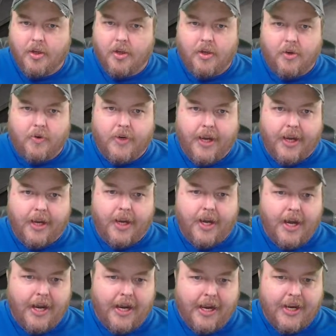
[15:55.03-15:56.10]
Okay,
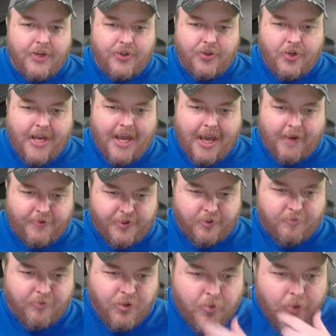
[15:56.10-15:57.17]
I should have some new